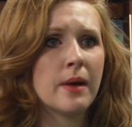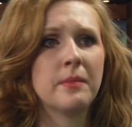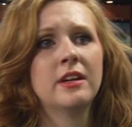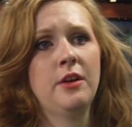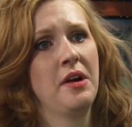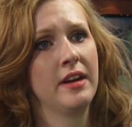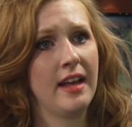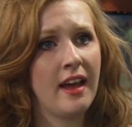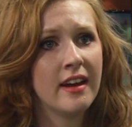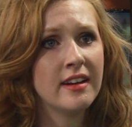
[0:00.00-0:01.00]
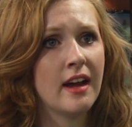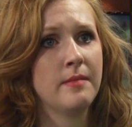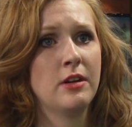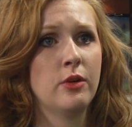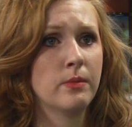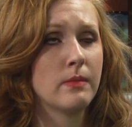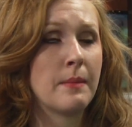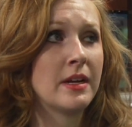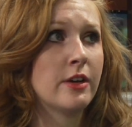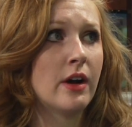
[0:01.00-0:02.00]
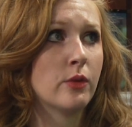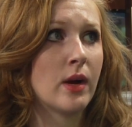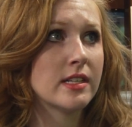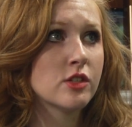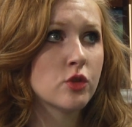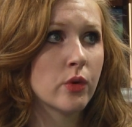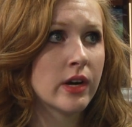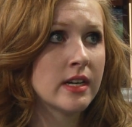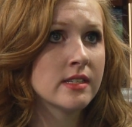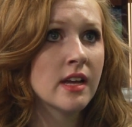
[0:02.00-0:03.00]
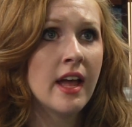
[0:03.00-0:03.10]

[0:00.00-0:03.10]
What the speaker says: I'm gonna know how to edit, I'm gonna know how to write stories.